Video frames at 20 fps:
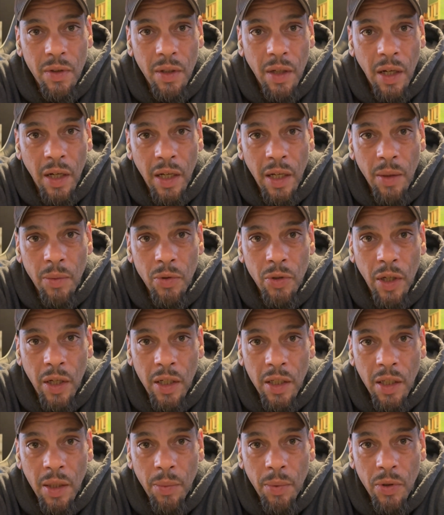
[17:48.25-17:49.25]
I am trying to
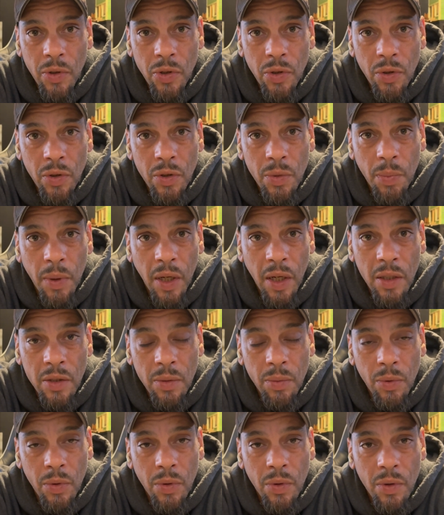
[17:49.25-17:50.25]
keep it as short as
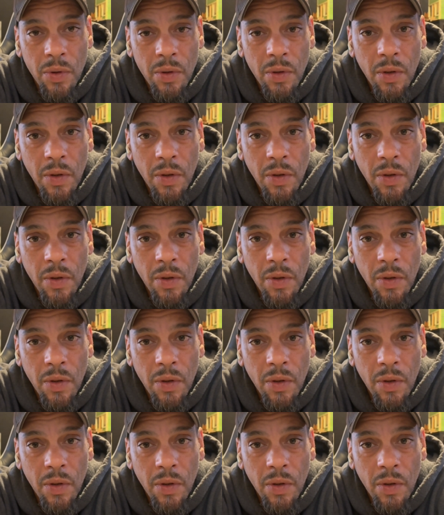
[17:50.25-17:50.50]
possible